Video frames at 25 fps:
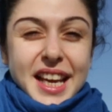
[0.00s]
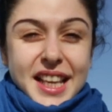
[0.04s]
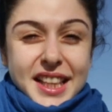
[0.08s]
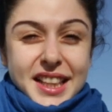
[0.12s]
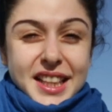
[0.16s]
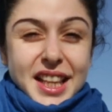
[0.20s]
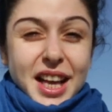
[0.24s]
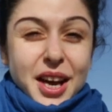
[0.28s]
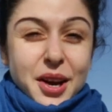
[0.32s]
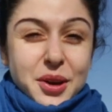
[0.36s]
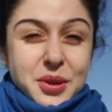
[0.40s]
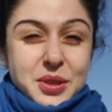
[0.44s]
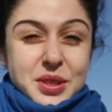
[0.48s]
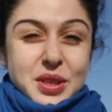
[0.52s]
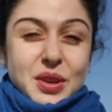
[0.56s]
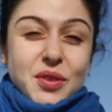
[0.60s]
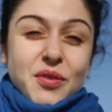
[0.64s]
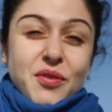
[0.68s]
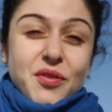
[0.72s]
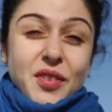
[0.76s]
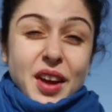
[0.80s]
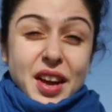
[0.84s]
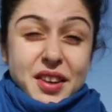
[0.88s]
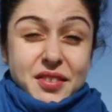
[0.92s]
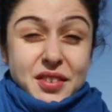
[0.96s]

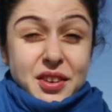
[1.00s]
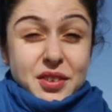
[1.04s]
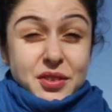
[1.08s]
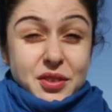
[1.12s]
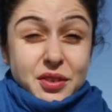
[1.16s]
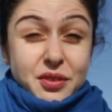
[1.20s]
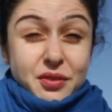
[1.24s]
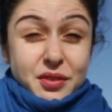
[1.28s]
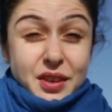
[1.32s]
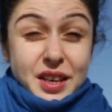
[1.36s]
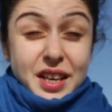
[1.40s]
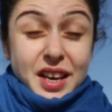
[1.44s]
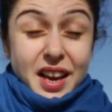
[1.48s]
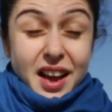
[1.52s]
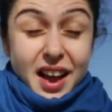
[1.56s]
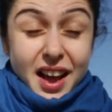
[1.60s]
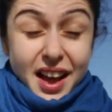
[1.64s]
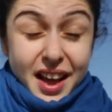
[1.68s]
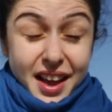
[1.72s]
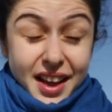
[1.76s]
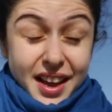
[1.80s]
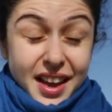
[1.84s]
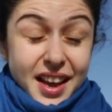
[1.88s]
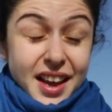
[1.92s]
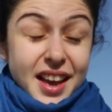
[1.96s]
8,500 feet
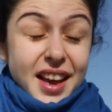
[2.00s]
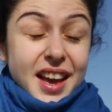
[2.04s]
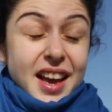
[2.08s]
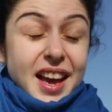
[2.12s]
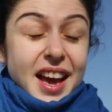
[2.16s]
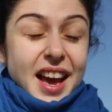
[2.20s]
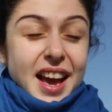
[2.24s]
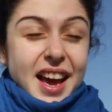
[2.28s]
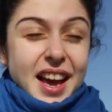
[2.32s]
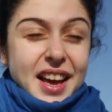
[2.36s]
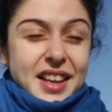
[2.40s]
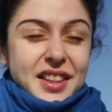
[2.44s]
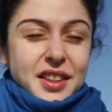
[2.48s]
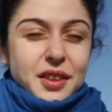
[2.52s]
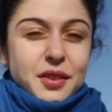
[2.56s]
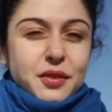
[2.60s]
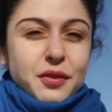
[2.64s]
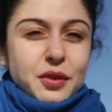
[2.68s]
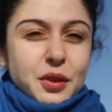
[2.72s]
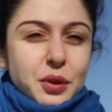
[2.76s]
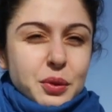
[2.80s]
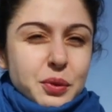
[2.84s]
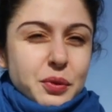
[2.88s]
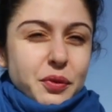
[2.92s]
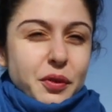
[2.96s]
high and the
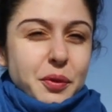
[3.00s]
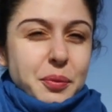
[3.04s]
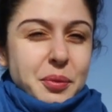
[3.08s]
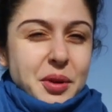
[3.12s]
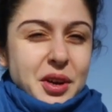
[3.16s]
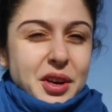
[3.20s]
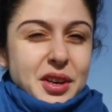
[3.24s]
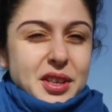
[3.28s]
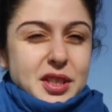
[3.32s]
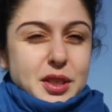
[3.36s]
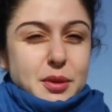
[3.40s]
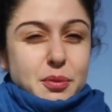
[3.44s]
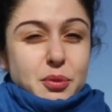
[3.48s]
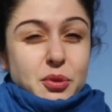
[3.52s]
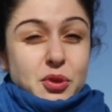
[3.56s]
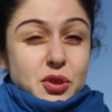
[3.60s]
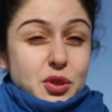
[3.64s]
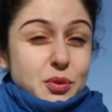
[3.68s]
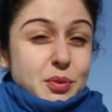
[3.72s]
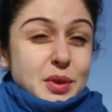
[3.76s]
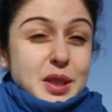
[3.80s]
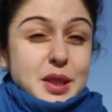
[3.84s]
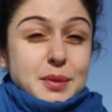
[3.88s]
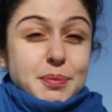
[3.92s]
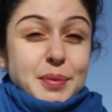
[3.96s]
view from here is
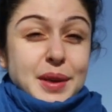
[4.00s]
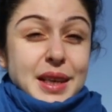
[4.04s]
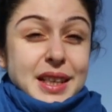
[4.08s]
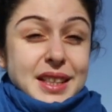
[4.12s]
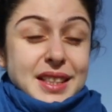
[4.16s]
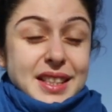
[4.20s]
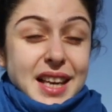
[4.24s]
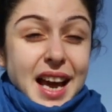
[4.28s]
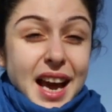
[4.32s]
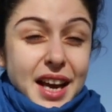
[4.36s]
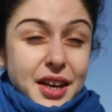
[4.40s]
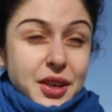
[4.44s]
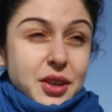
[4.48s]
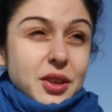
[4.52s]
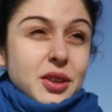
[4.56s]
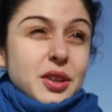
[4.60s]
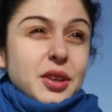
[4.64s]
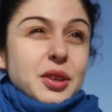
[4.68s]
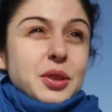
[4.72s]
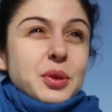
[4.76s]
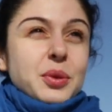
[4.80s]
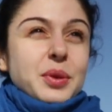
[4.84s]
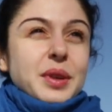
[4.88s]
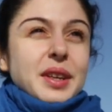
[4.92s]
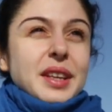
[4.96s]
supposed to be
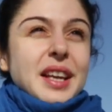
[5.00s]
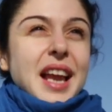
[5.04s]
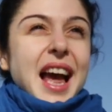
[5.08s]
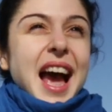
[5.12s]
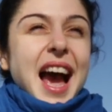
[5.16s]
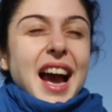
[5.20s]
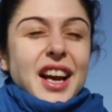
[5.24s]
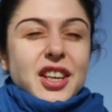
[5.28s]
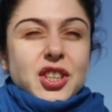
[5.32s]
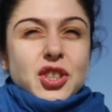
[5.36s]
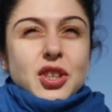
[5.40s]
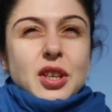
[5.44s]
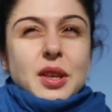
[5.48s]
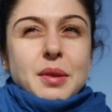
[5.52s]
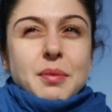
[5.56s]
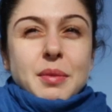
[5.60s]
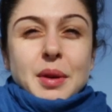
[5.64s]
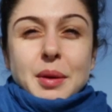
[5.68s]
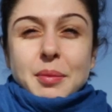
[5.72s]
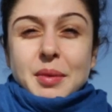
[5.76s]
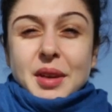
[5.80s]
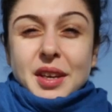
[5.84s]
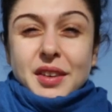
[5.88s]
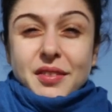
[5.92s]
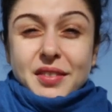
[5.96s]
spectacular. You can actually
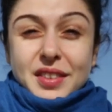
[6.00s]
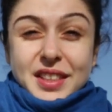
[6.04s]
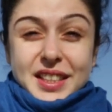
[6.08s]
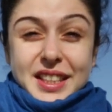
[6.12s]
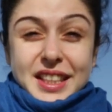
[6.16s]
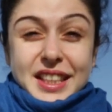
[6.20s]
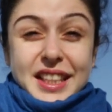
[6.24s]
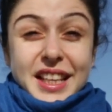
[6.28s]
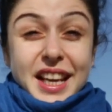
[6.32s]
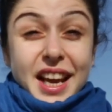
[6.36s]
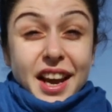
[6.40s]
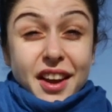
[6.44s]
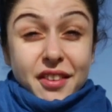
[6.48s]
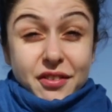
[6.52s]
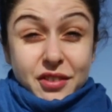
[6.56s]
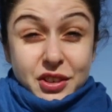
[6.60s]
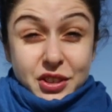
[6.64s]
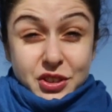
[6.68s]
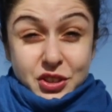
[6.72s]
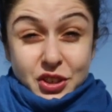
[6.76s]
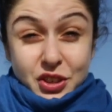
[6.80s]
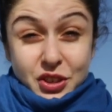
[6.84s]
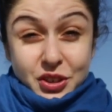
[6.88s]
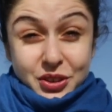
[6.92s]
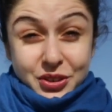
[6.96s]
maybe even see the
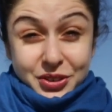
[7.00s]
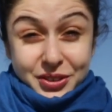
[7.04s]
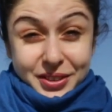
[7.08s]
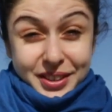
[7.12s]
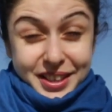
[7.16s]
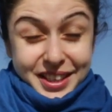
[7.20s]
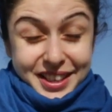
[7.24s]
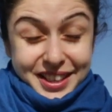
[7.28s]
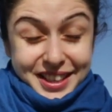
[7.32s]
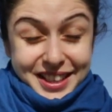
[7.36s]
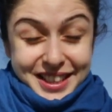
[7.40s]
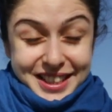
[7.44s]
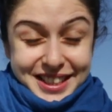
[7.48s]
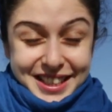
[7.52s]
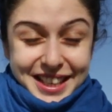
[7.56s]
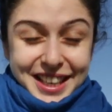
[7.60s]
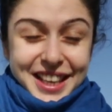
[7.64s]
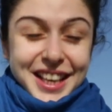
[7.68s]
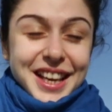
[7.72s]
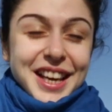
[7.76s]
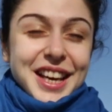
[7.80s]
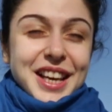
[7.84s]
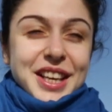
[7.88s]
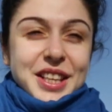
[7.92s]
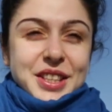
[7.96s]
Everest on a good day, they
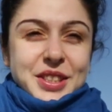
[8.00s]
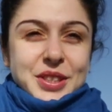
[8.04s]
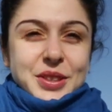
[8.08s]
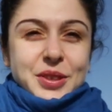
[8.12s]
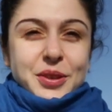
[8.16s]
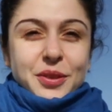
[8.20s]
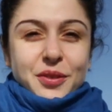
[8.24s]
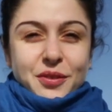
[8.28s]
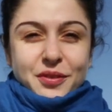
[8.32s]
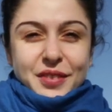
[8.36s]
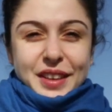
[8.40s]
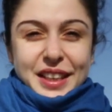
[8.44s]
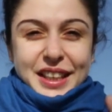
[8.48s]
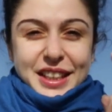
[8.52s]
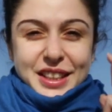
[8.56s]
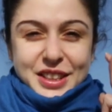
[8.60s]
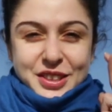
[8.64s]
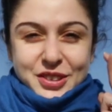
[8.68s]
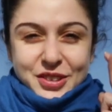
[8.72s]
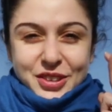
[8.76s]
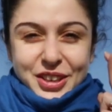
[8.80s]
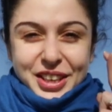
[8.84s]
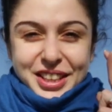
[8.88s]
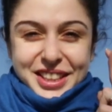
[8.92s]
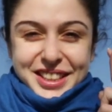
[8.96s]
say. So
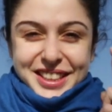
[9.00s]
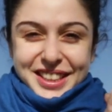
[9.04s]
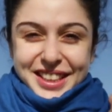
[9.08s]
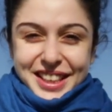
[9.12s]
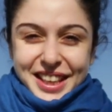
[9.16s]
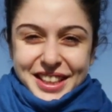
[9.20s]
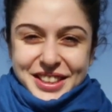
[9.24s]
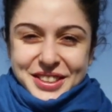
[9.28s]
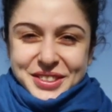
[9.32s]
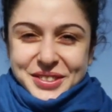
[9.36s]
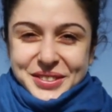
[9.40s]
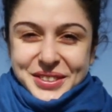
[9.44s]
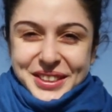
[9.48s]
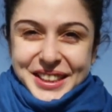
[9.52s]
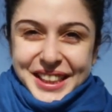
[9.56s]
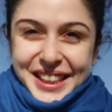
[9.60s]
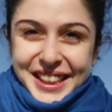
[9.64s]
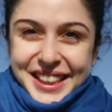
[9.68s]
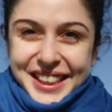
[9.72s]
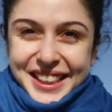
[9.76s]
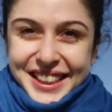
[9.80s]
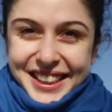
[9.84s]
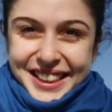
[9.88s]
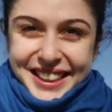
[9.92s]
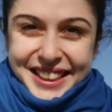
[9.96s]
fingers crossed, let's go see.